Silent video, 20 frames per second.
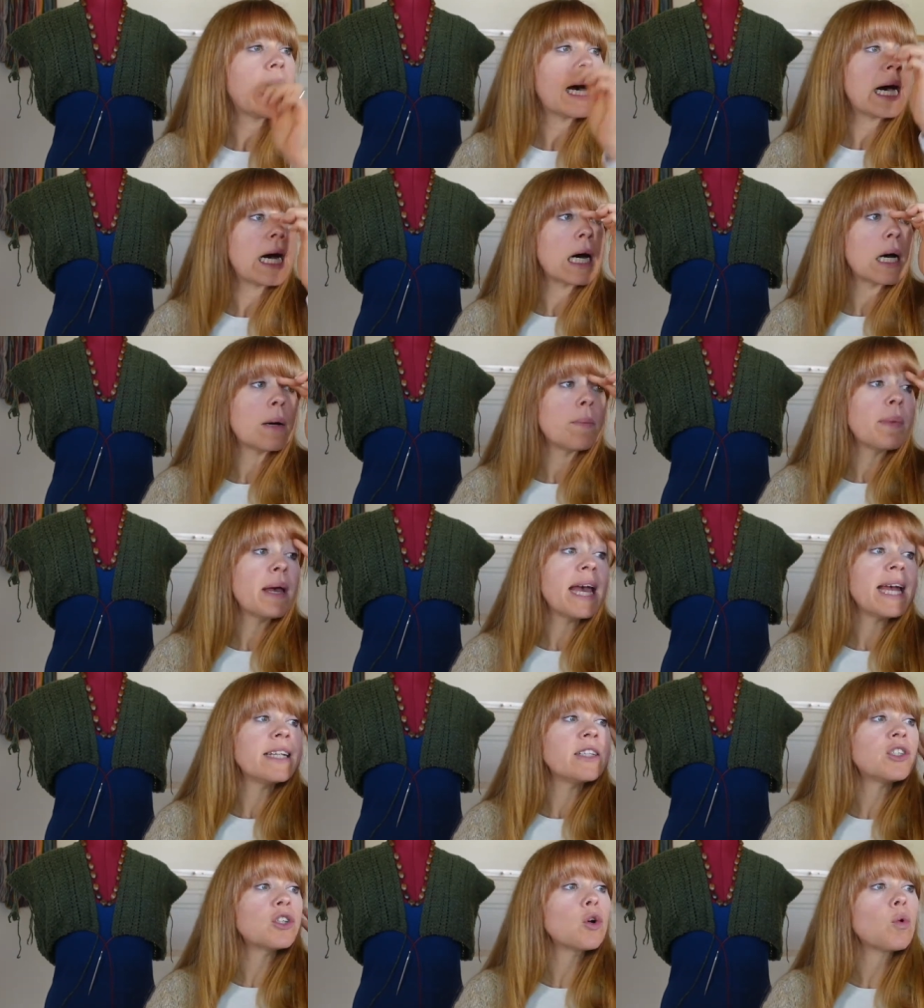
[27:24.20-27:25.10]
Um,
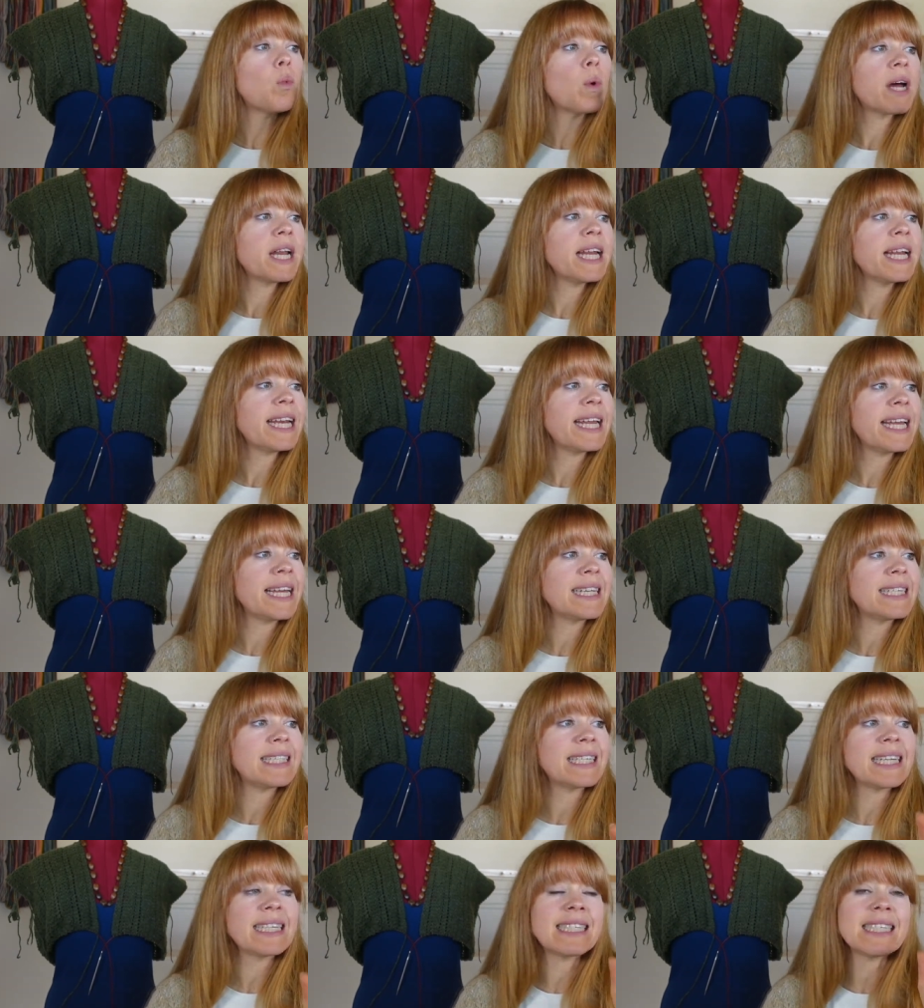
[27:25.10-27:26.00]
and so what it
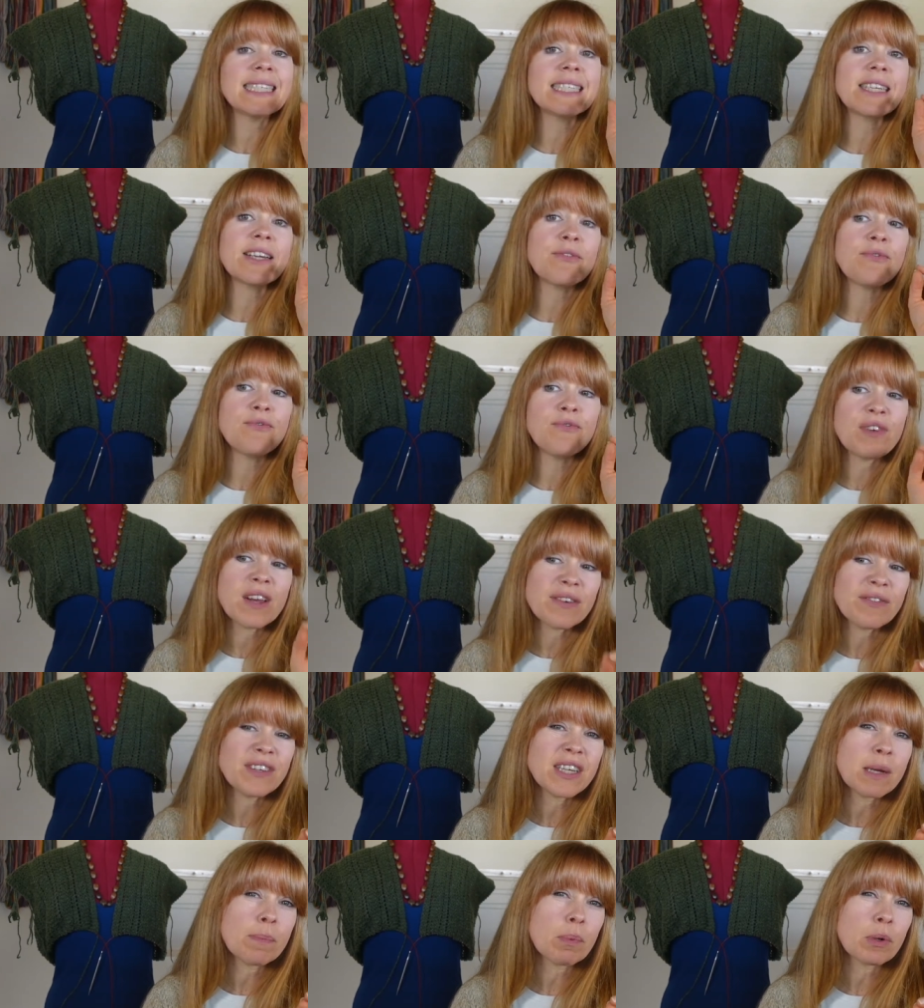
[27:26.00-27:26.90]
is, is it's a
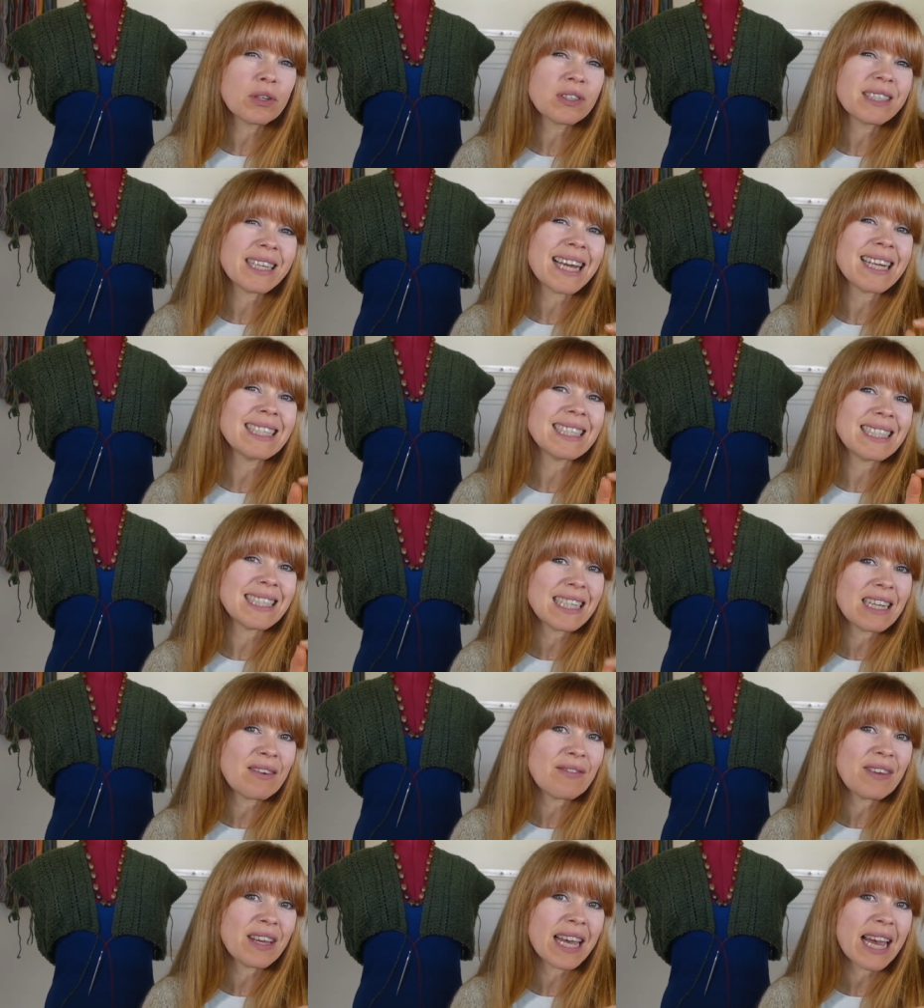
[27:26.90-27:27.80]
fifty percent
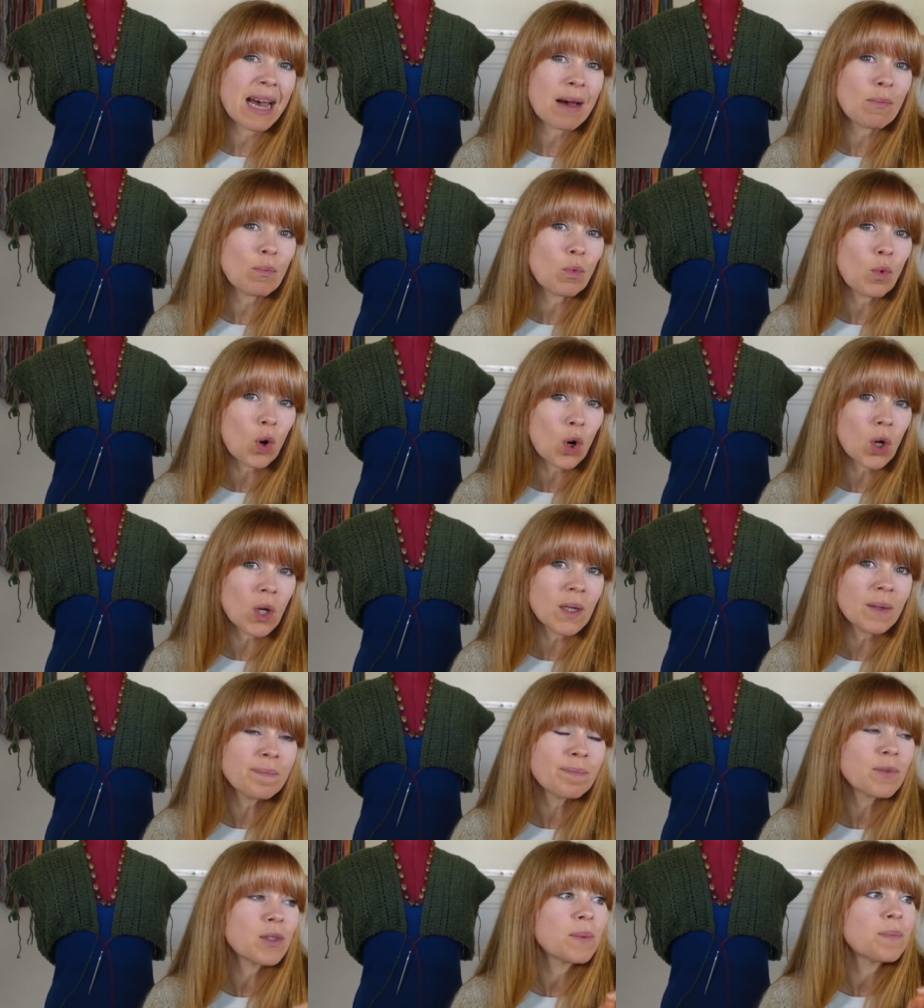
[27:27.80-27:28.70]
C V M
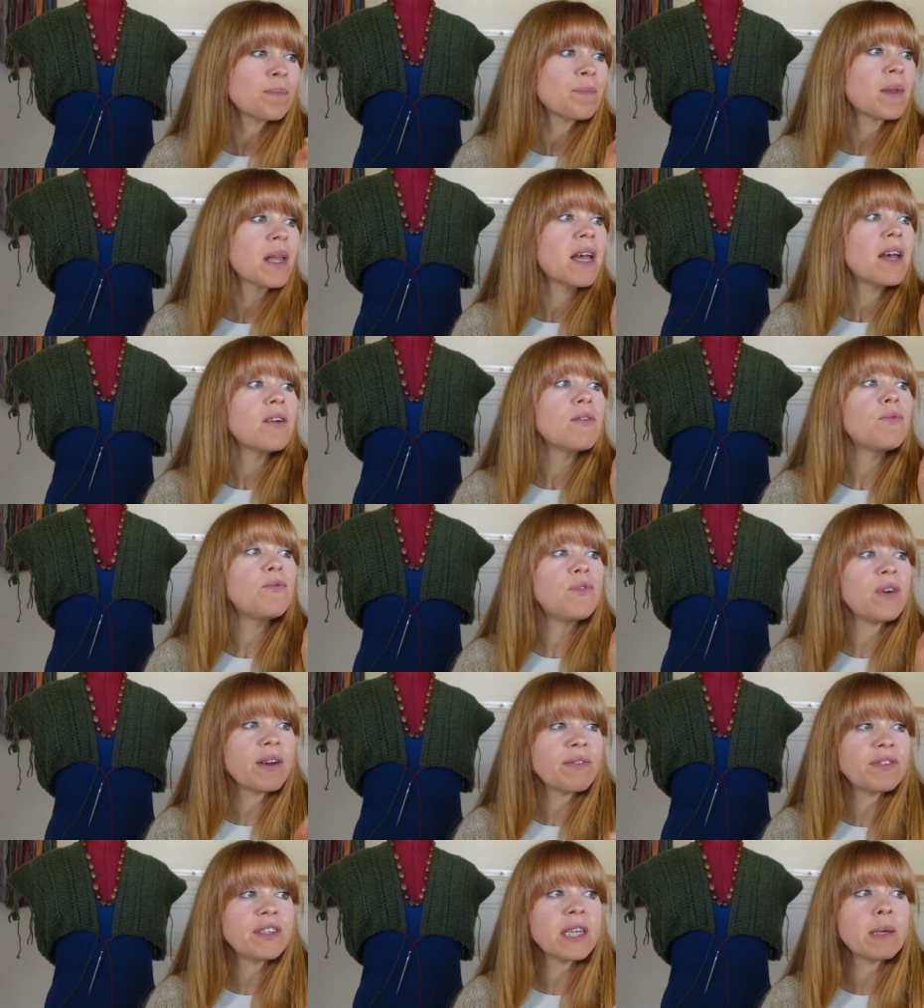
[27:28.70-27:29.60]
wool,
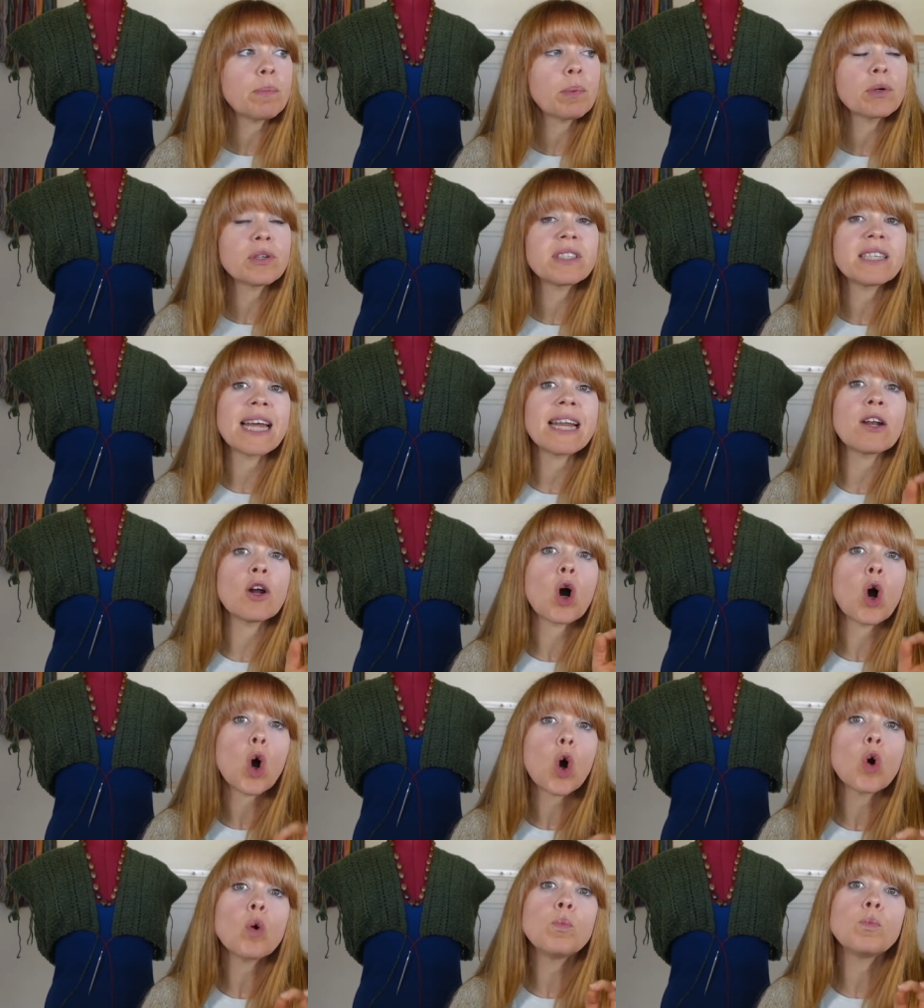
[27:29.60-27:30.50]
fifty percent
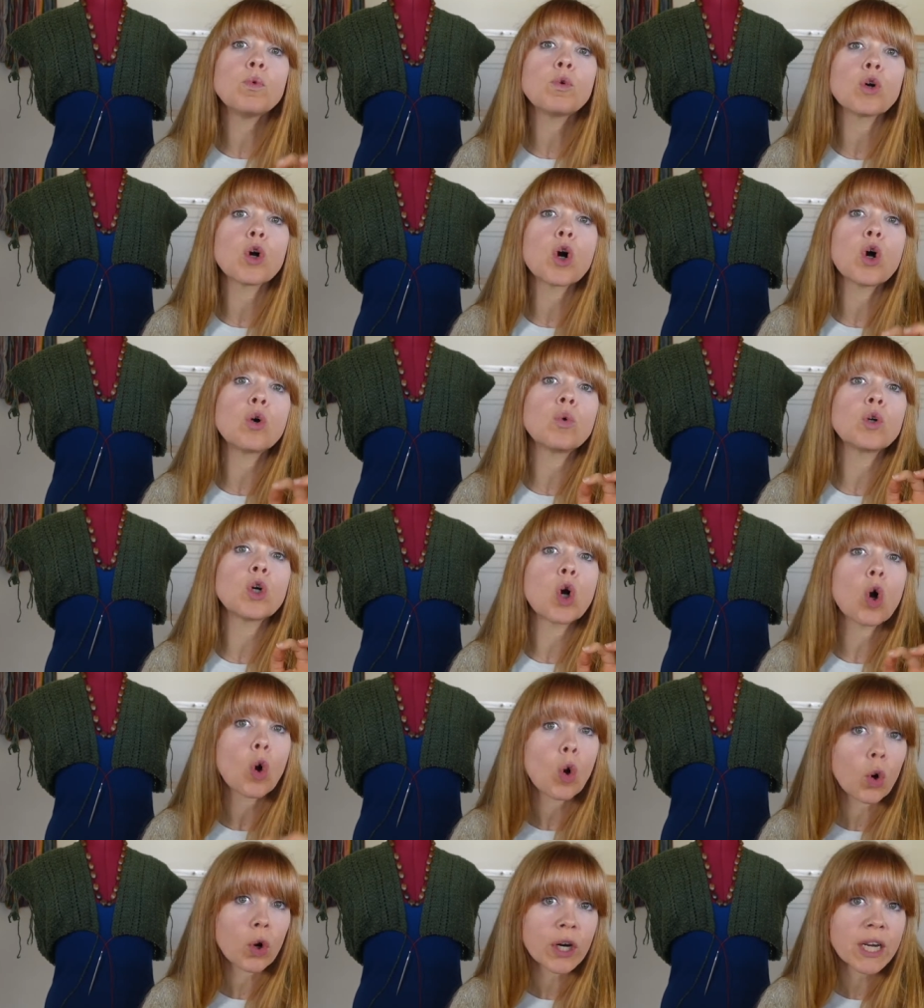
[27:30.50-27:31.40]
homegrown
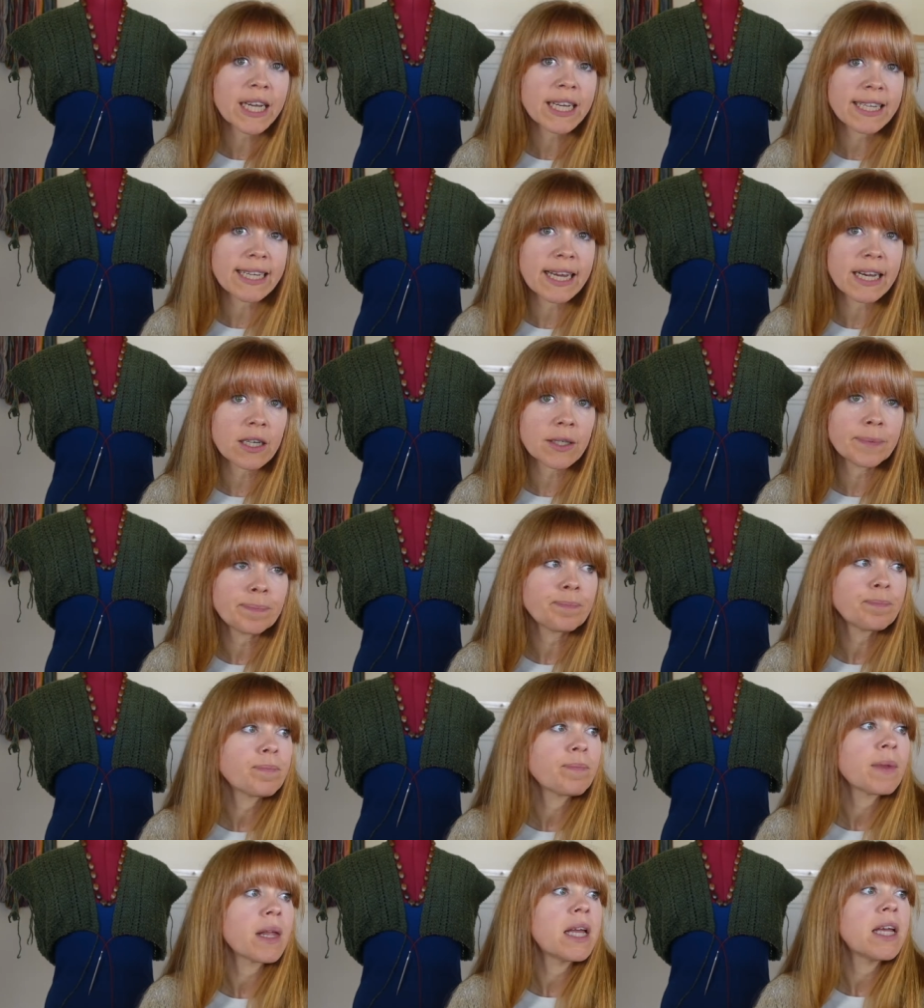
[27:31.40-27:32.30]
Corriedale.
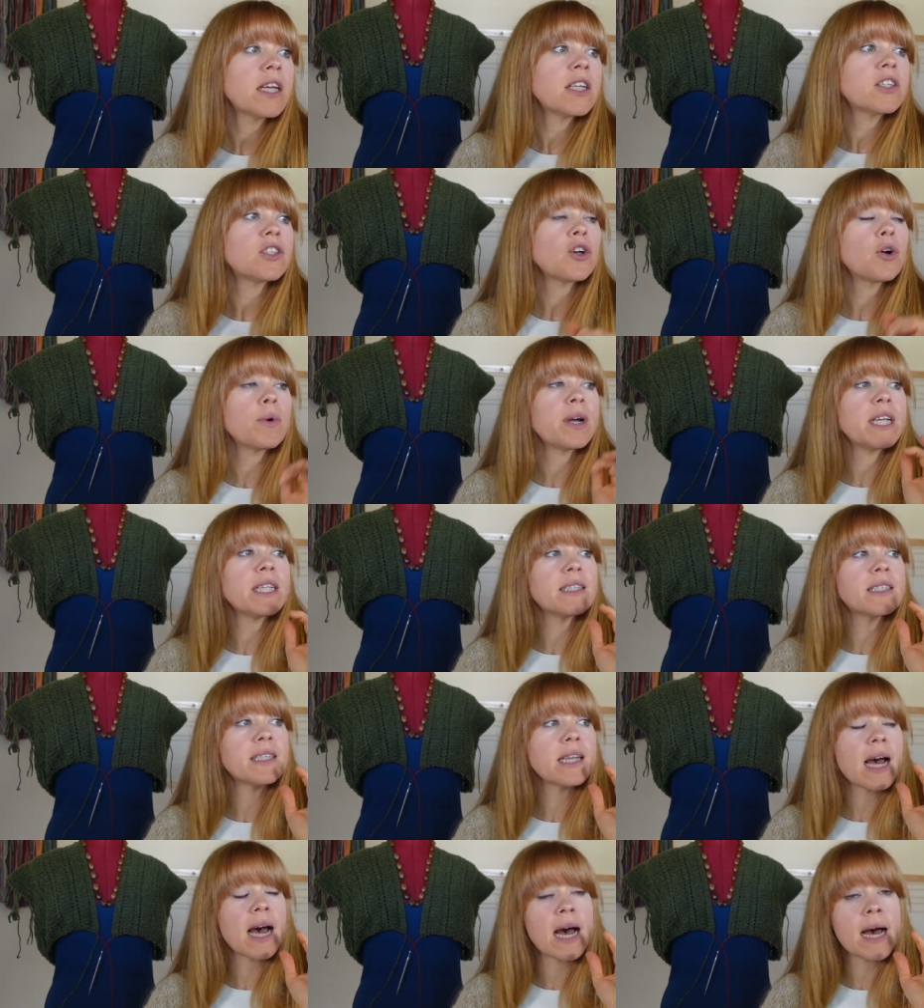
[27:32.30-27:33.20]
So
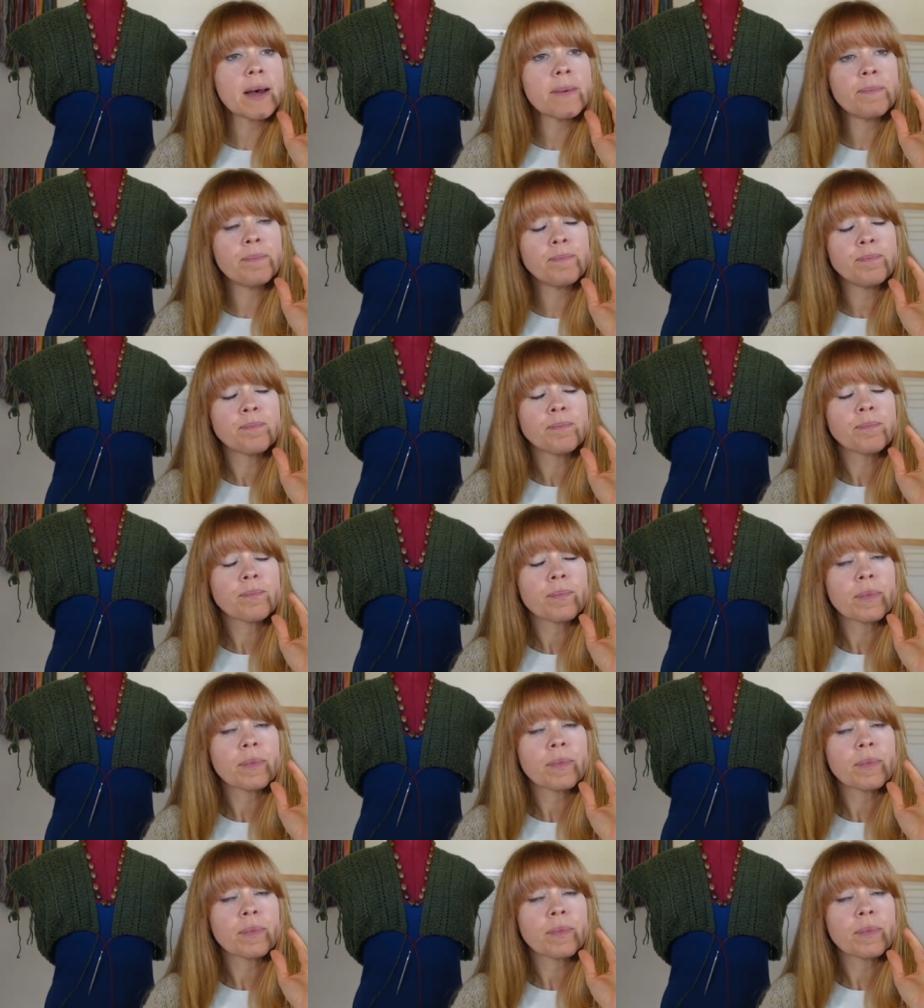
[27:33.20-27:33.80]
it's um,